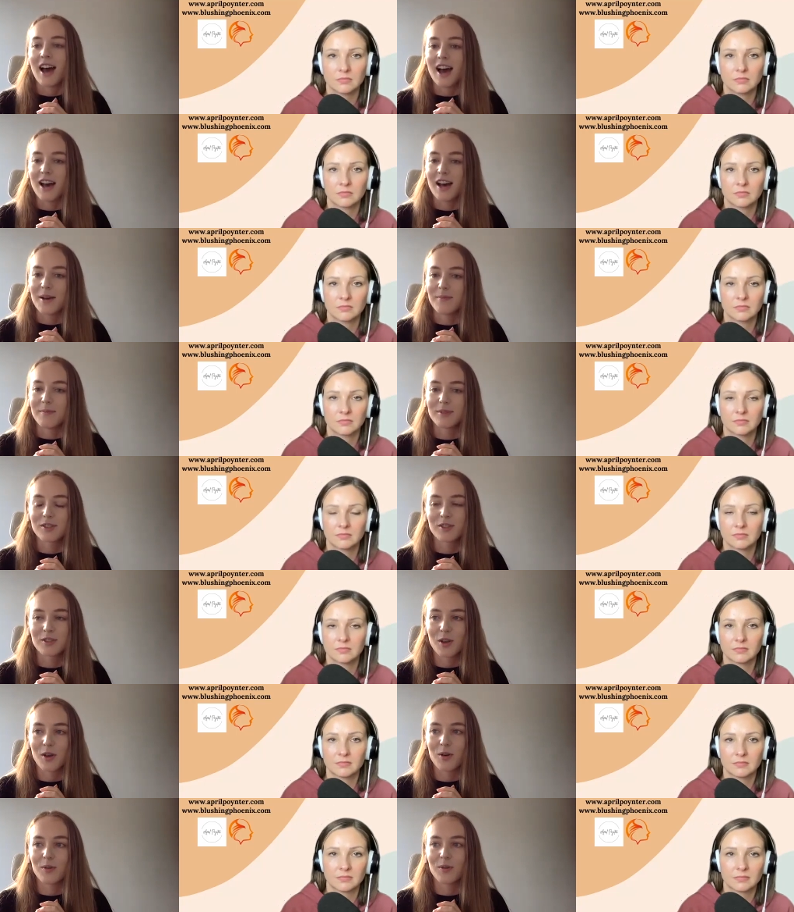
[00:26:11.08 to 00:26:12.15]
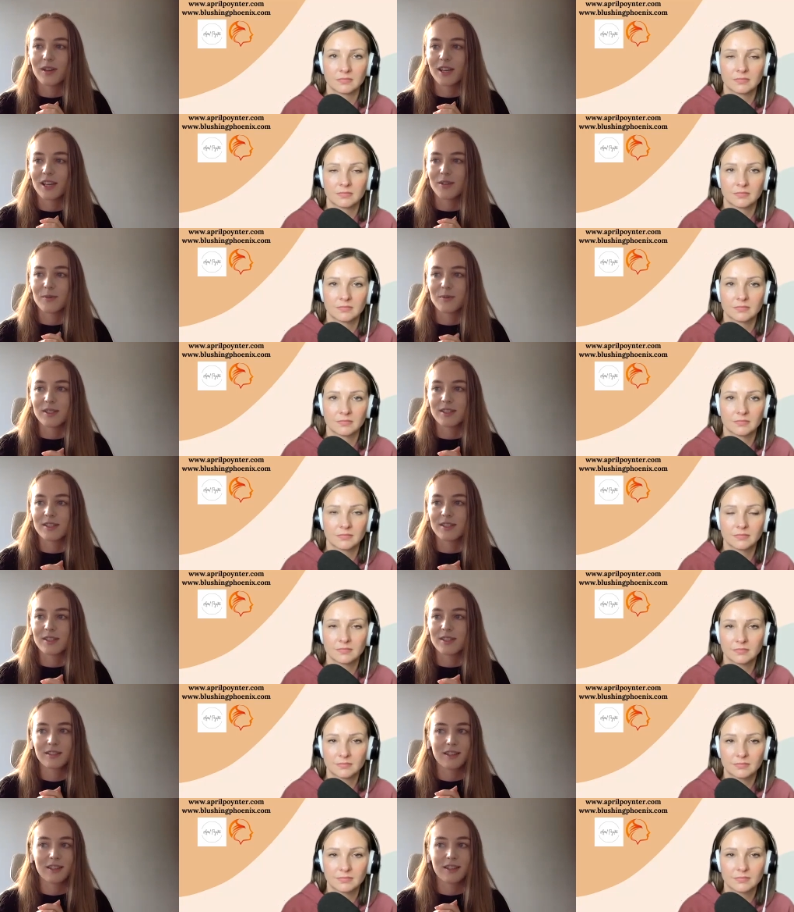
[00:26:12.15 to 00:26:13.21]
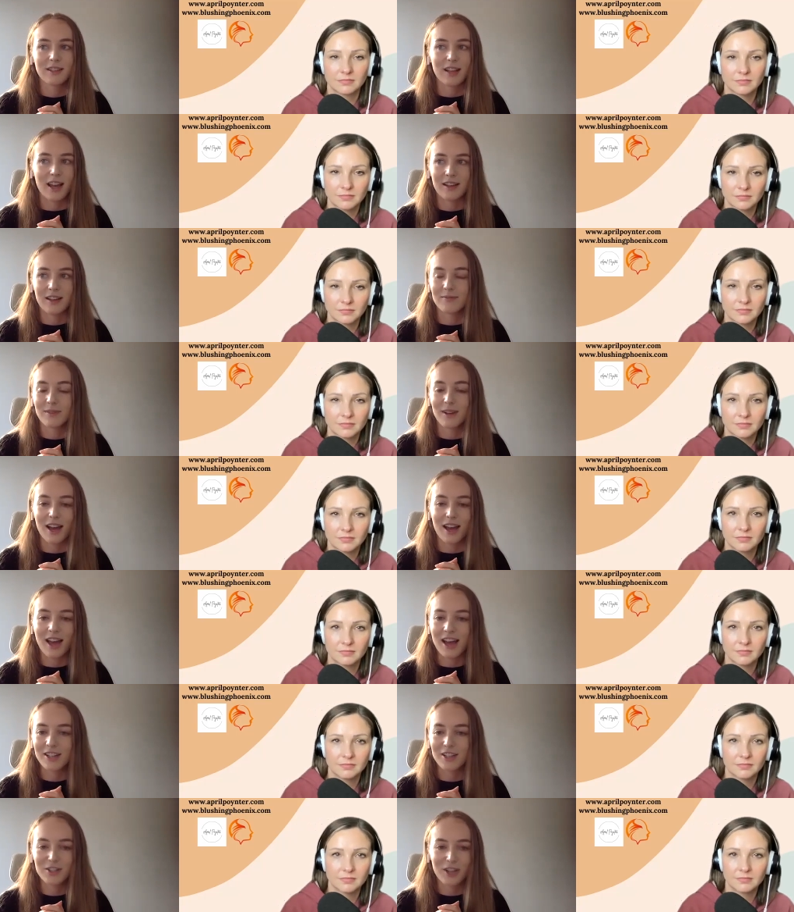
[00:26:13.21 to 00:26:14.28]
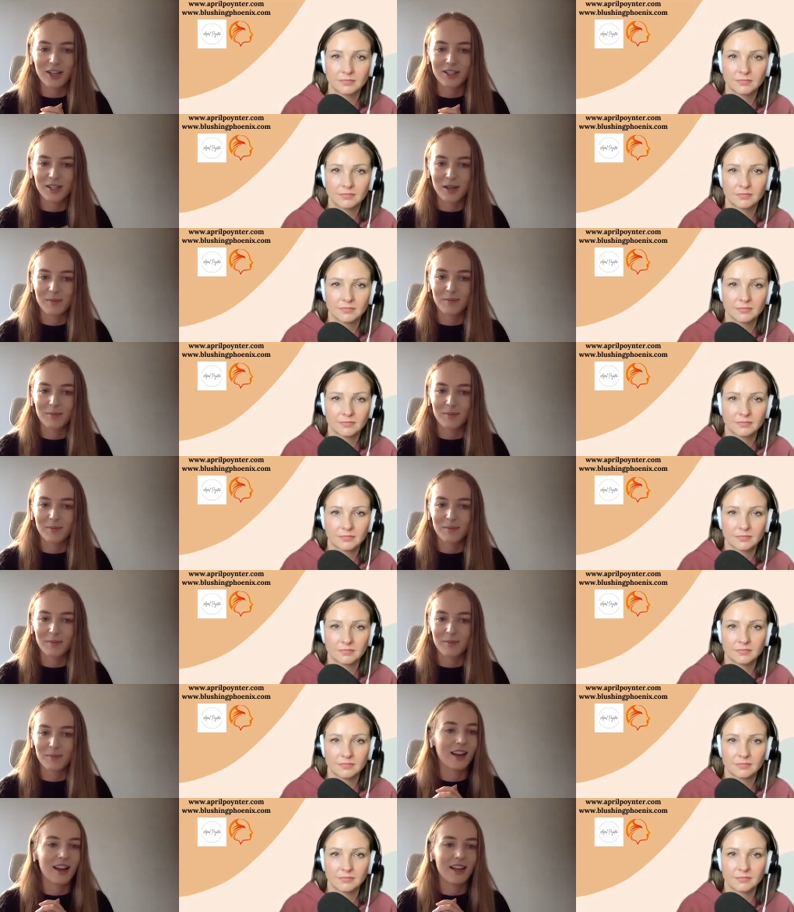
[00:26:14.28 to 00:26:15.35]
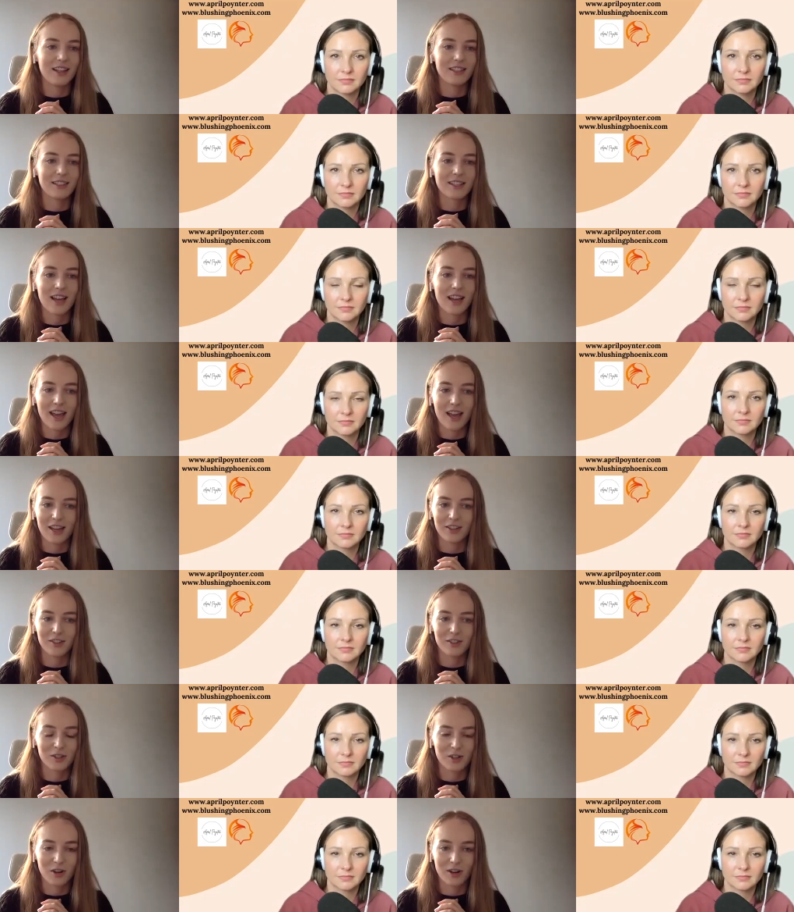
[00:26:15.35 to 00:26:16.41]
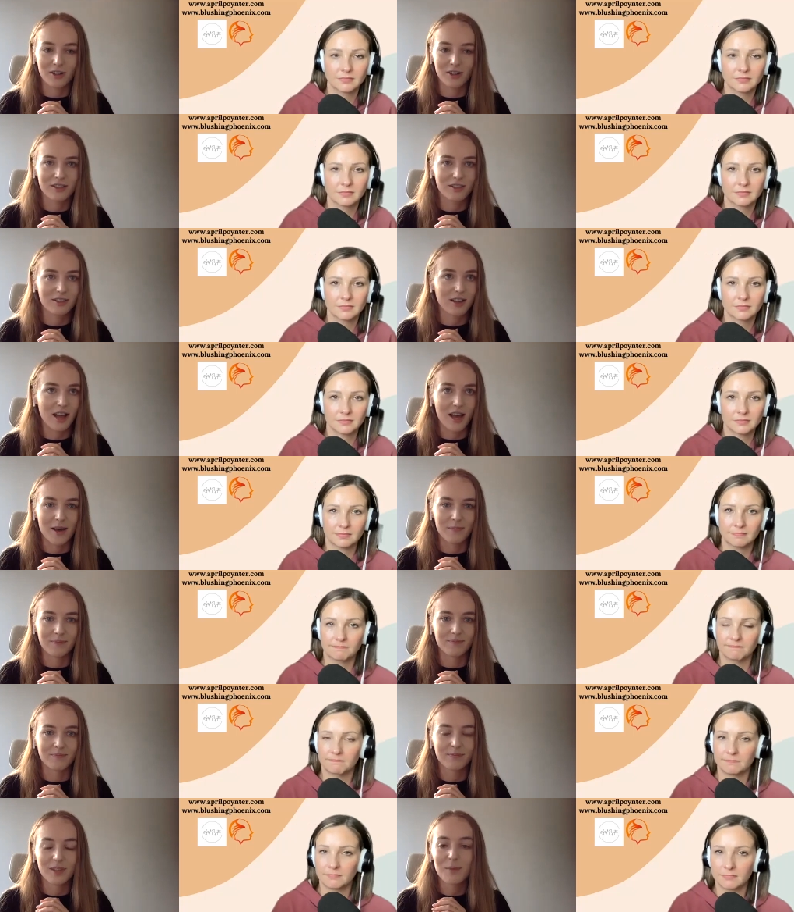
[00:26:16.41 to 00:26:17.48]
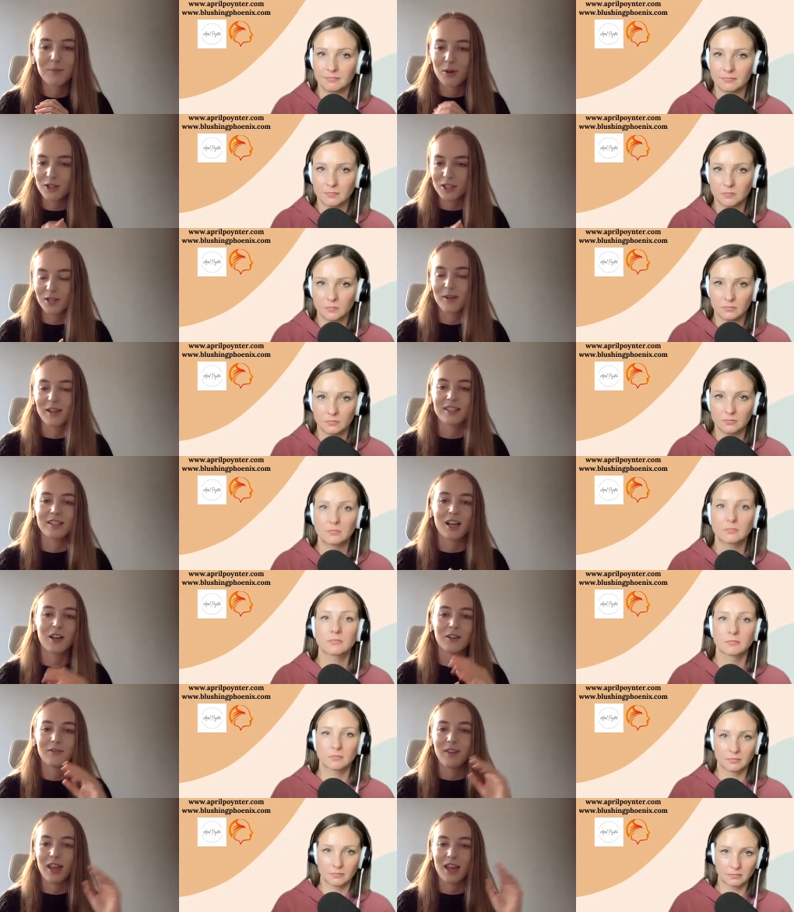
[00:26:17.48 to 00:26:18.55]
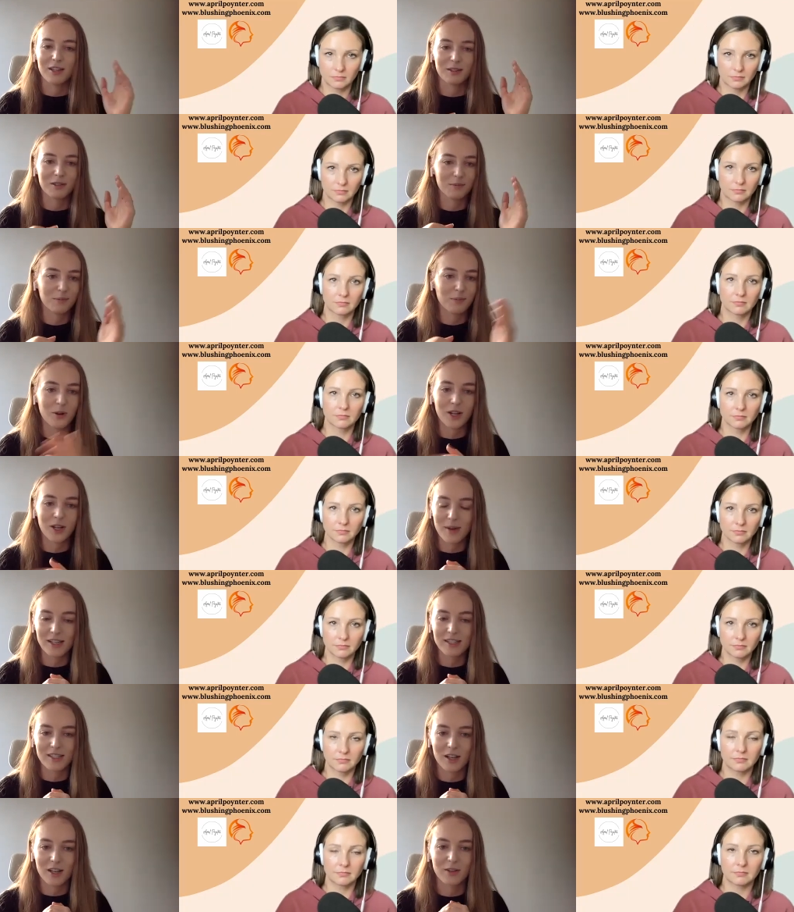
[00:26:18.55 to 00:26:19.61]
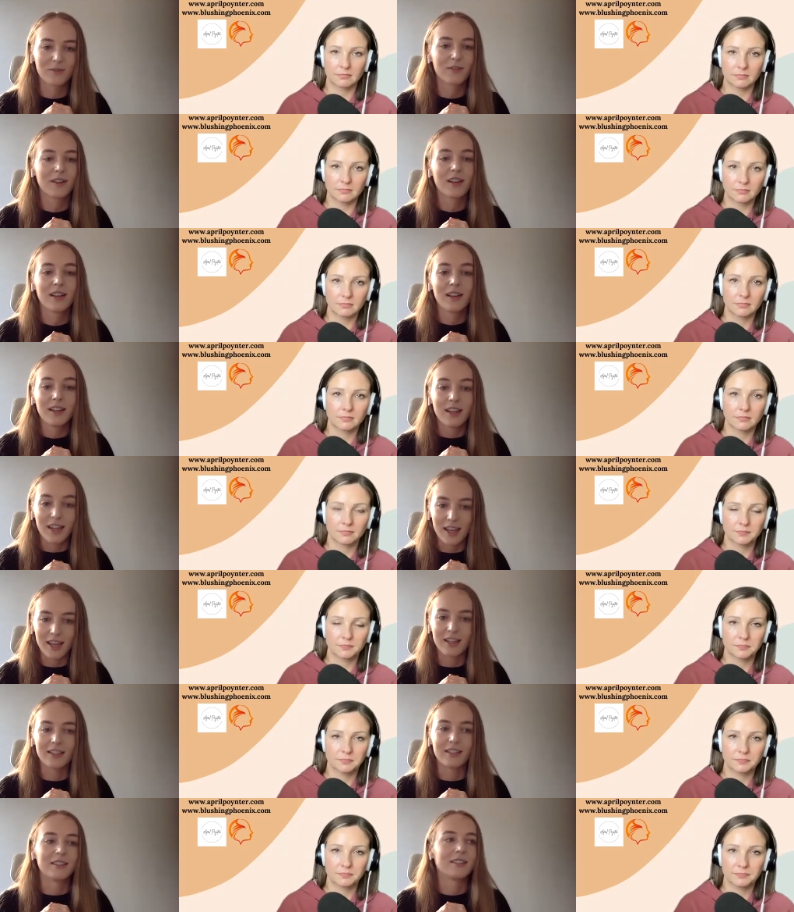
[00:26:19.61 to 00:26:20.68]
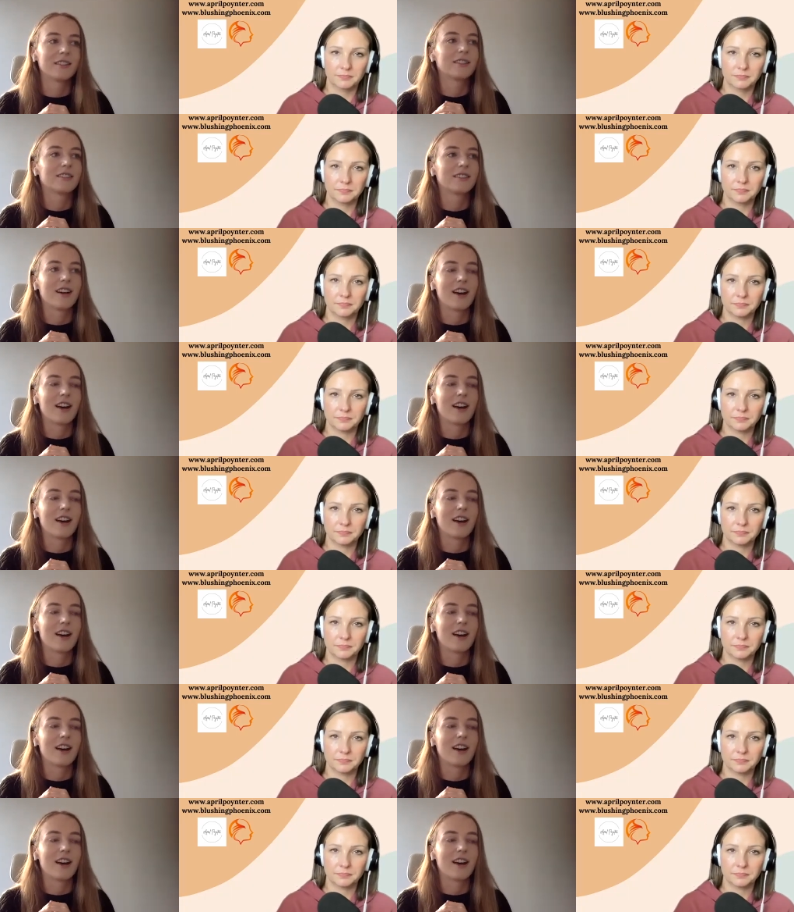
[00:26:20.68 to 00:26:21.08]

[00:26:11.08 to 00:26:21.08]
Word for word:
Speaker 1: Um so it was yeah, I had to change something and I had to start um, pushing myself and putting myself in